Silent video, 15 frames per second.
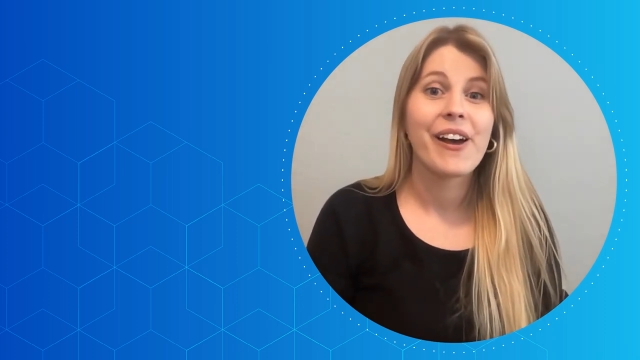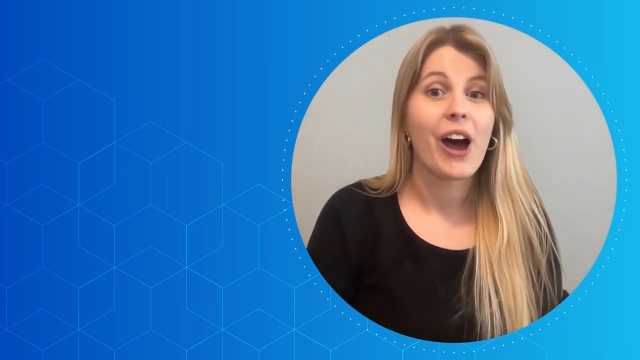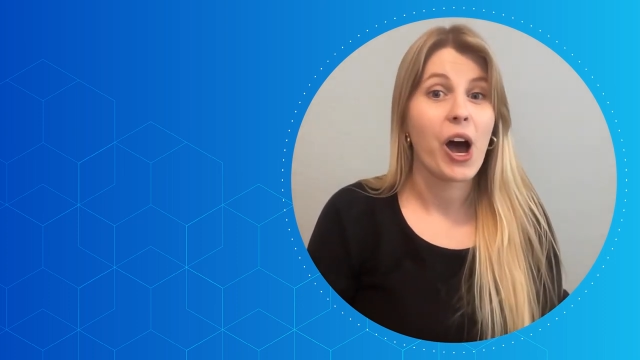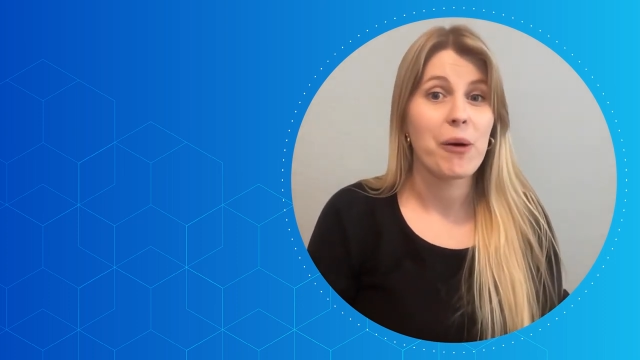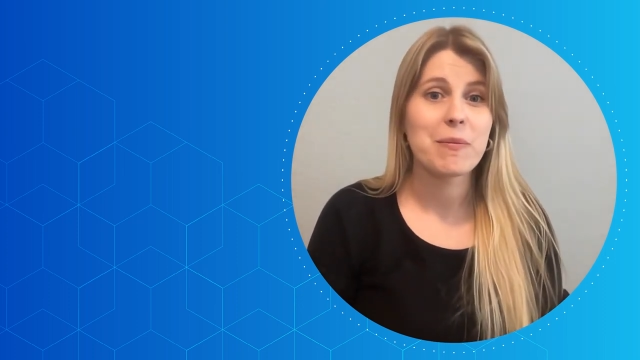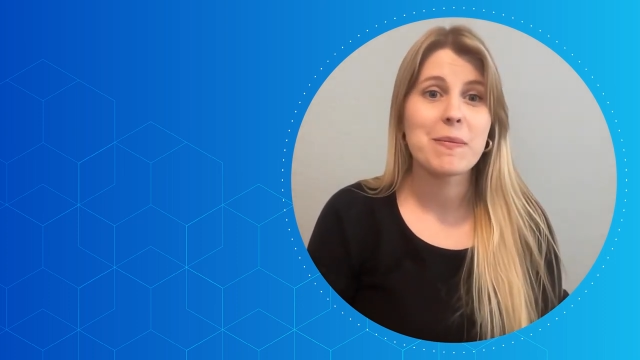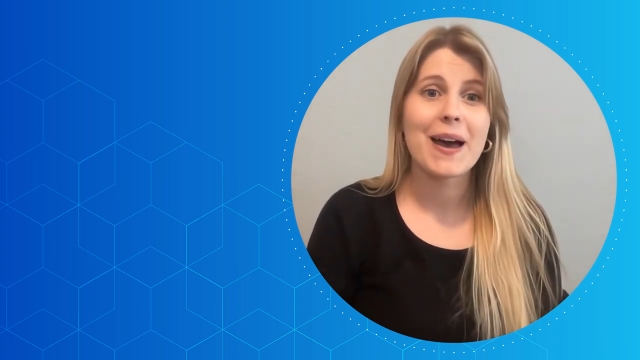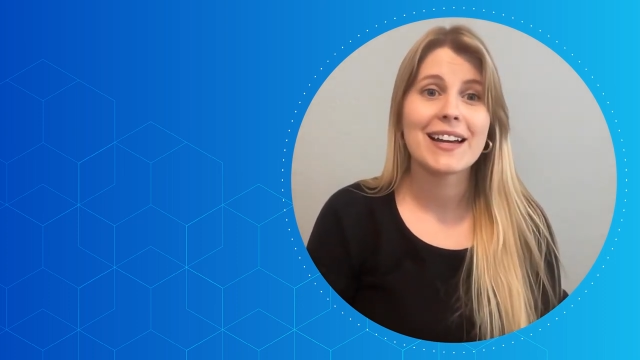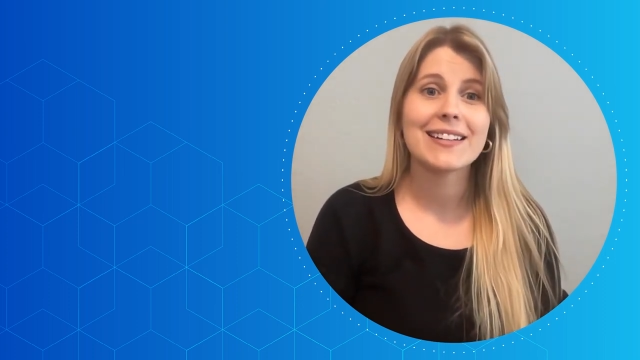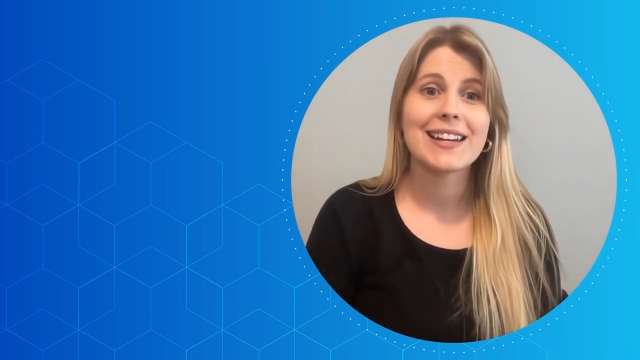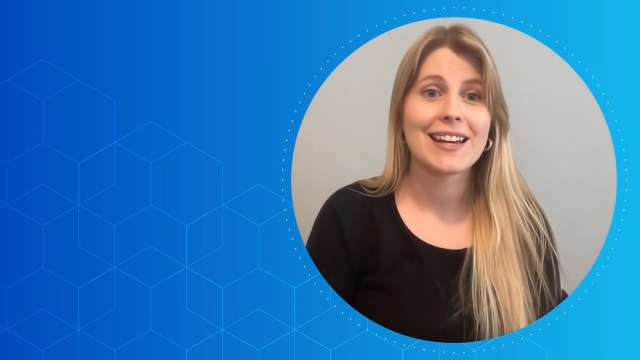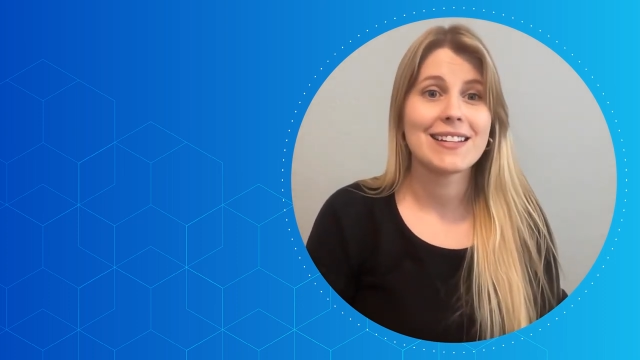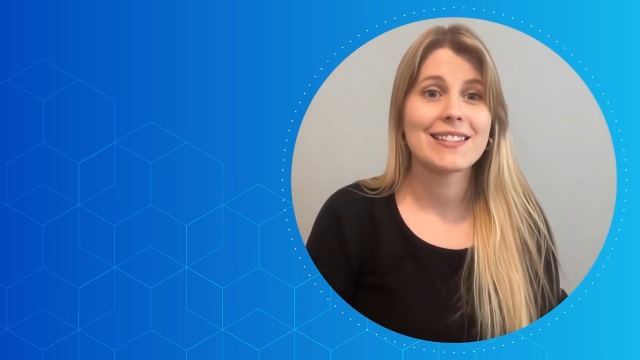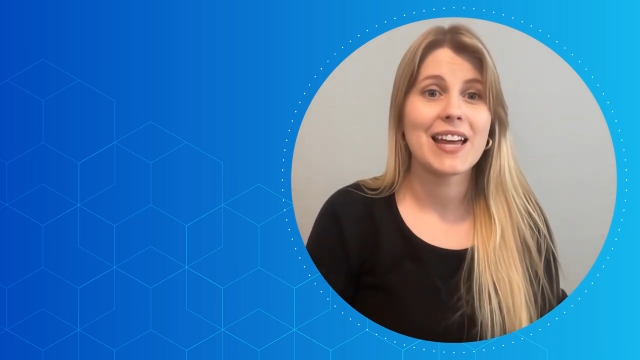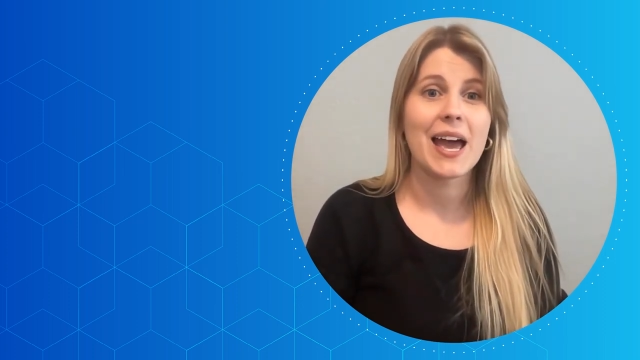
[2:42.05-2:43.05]
I'll be back
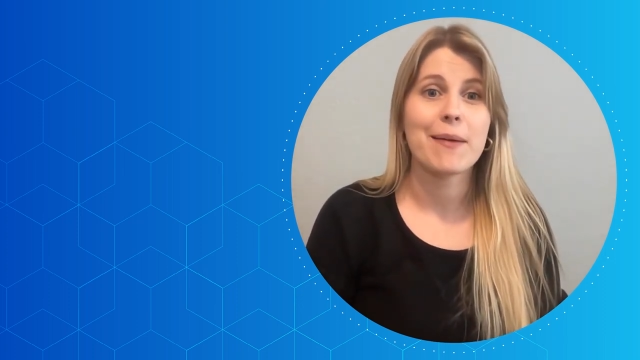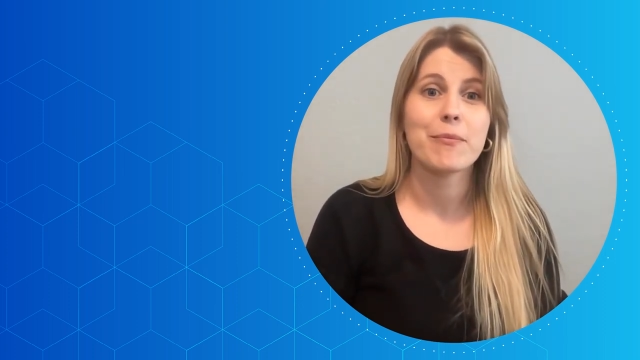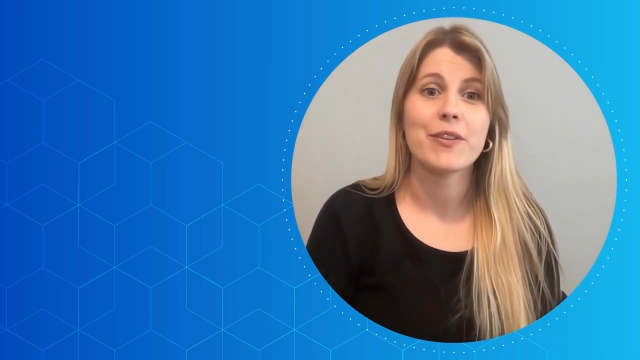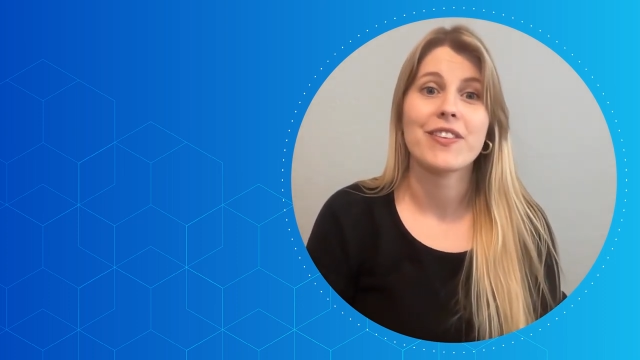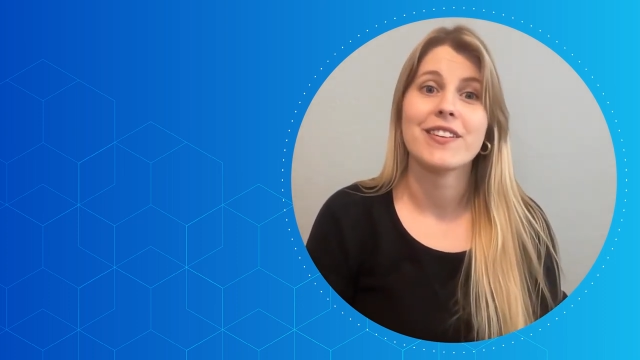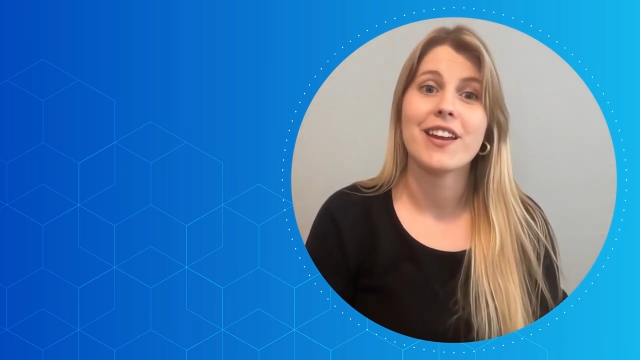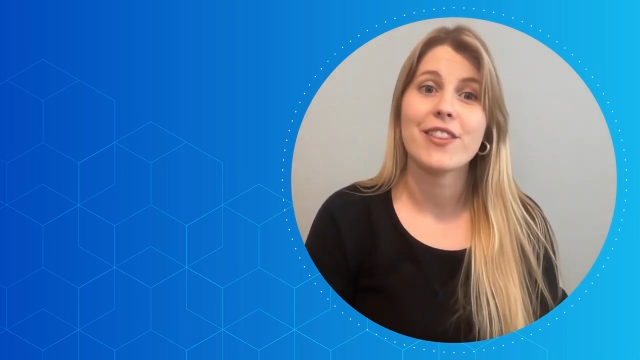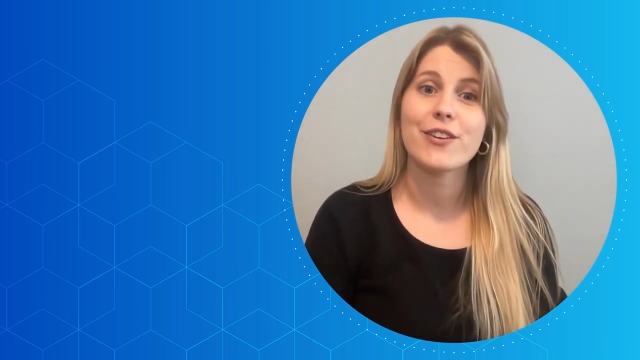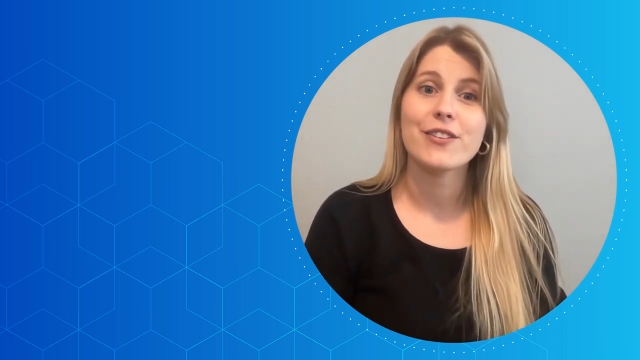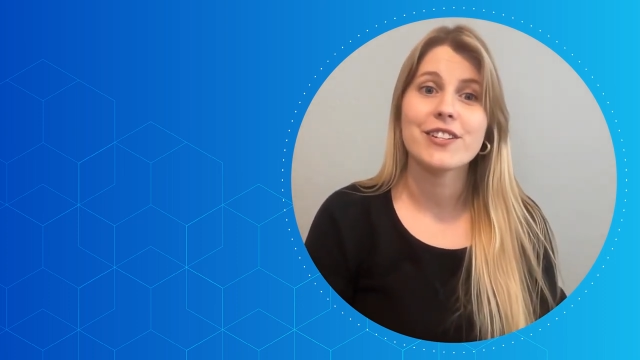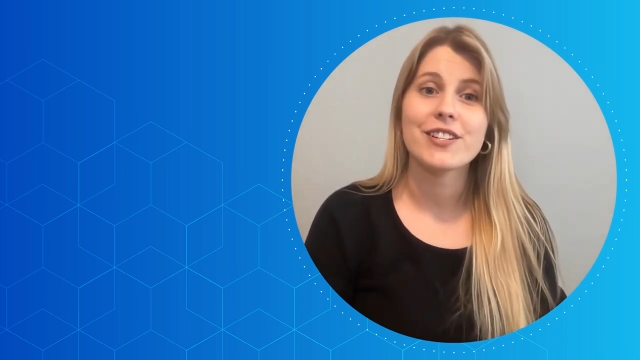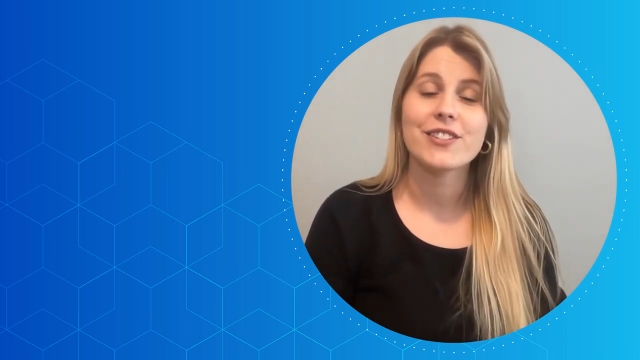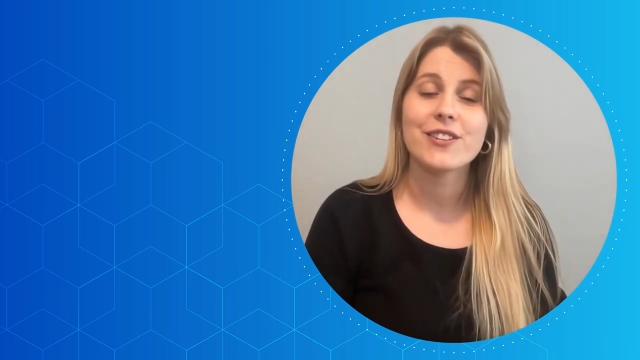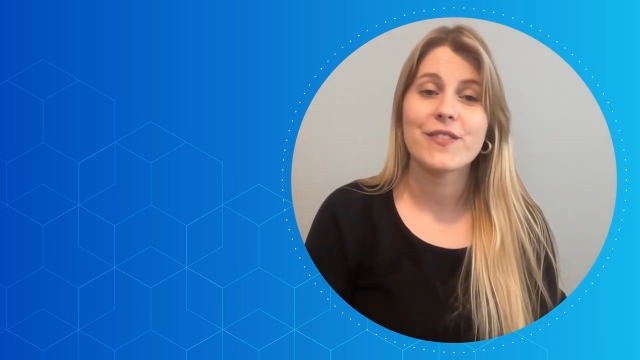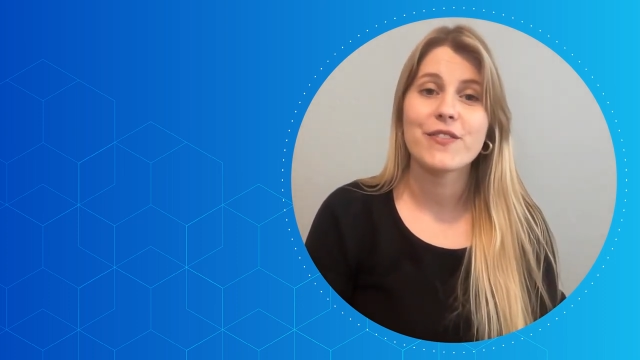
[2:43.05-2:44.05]
next time with another
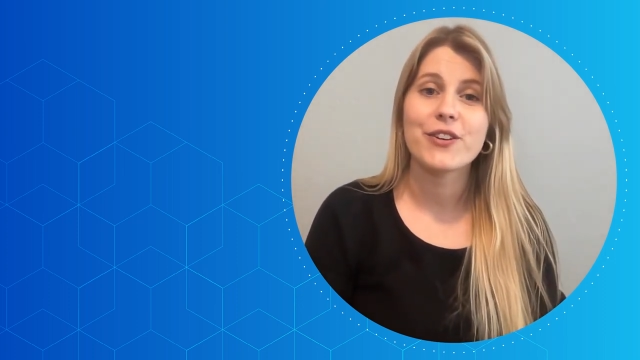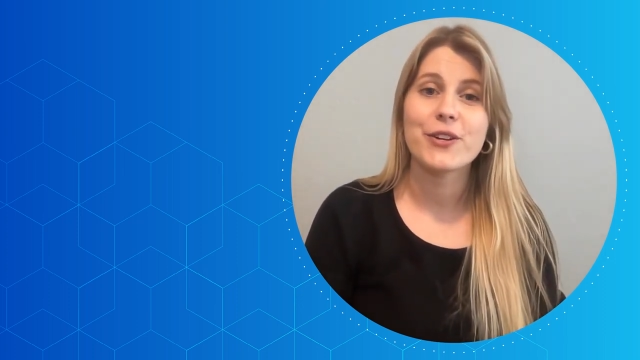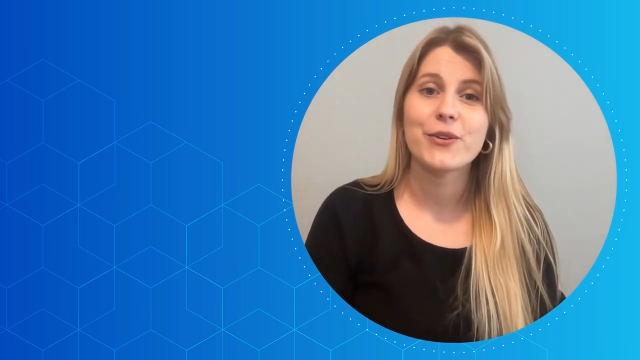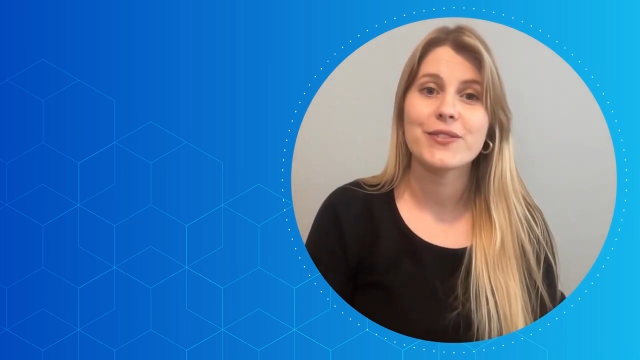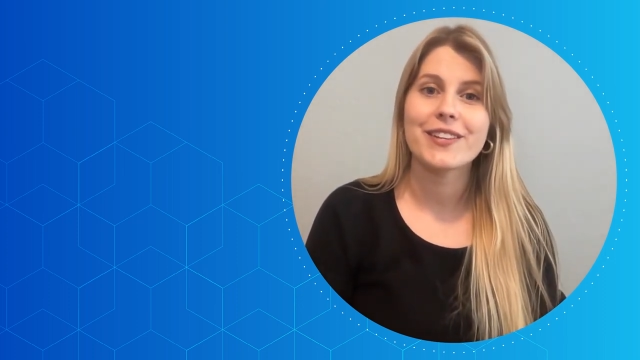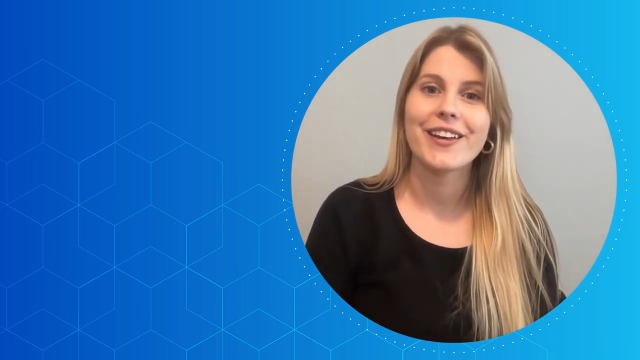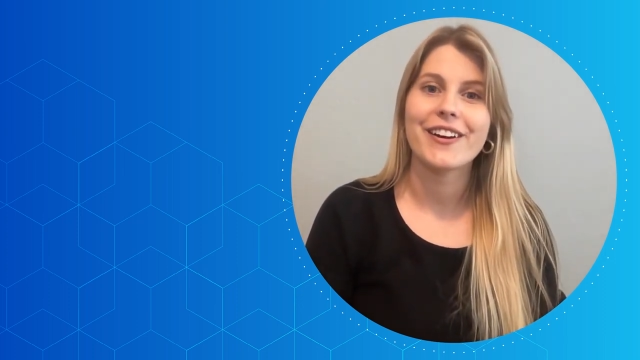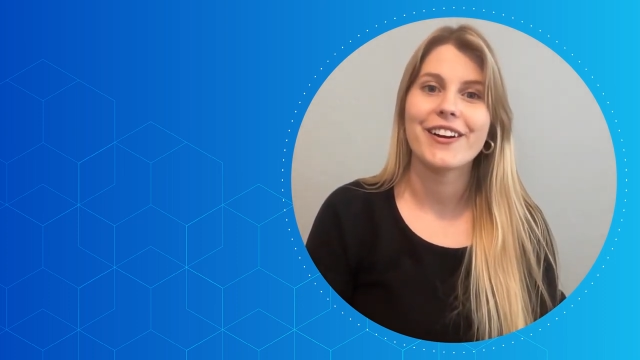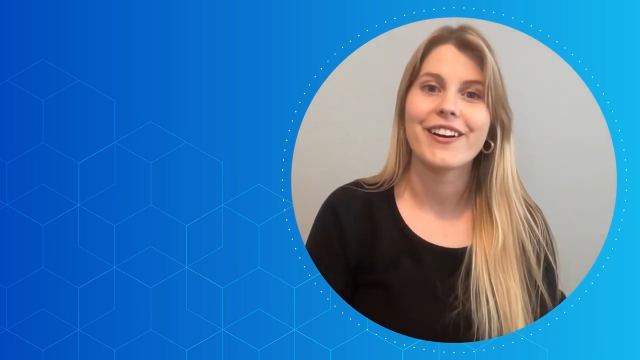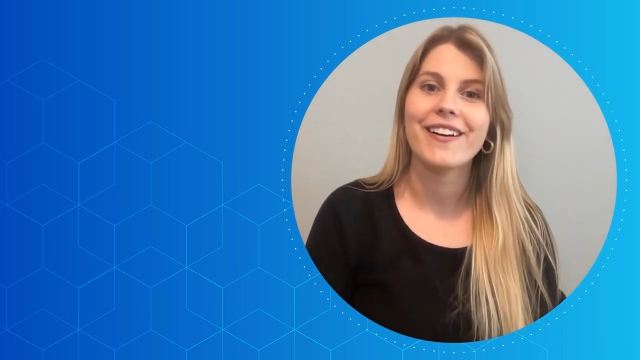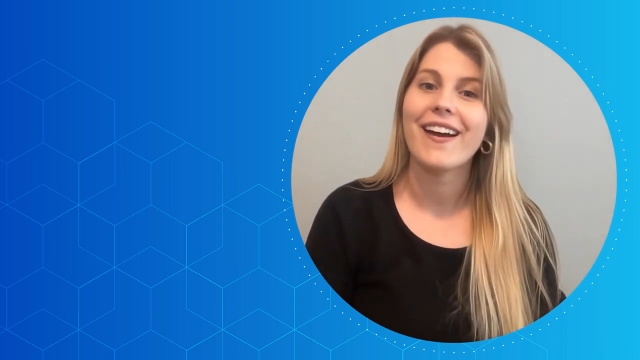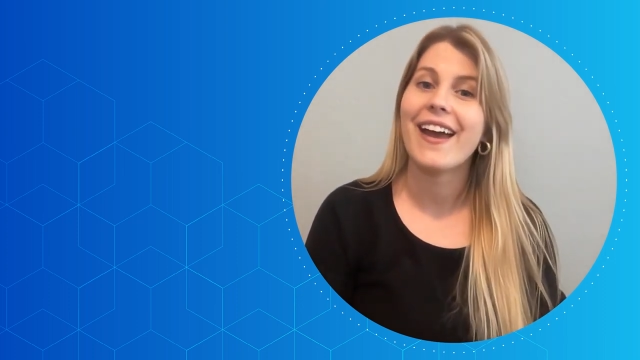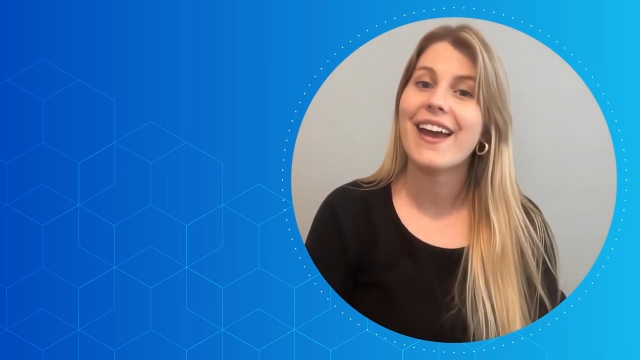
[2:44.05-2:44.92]
edition of the newsletter